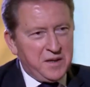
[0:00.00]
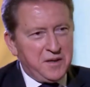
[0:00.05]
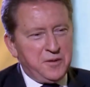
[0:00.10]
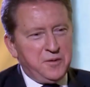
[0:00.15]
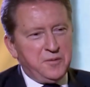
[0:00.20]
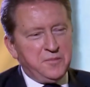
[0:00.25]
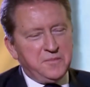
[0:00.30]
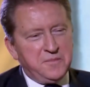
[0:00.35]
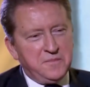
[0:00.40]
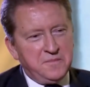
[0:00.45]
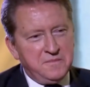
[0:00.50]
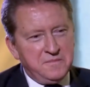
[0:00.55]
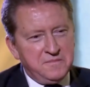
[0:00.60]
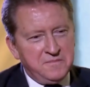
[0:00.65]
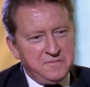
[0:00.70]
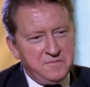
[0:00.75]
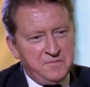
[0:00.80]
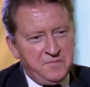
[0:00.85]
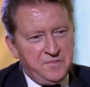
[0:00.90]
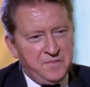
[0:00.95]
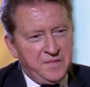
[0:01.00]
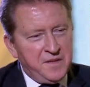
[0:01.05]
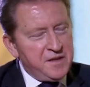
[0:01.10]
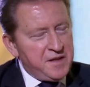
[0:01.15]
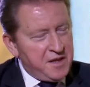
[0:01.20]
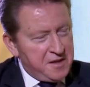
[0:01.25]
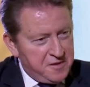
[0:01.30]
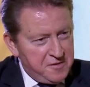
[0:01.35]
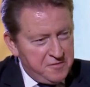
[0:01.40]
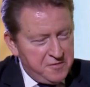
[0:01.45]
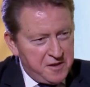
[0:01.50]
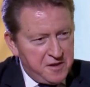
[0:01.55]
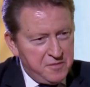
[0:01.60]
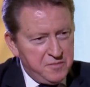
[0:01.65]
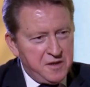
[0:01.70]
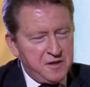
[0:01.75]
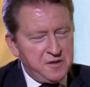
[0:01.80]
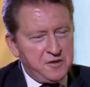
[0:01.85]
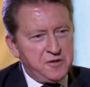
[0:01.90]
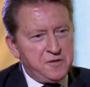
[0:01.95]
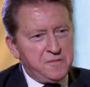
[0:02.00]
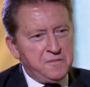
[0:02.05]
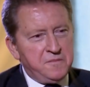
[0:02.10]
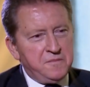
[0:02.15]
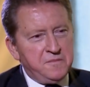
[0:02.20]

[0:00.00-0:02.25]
Welcome Ambassador. Thank you very much.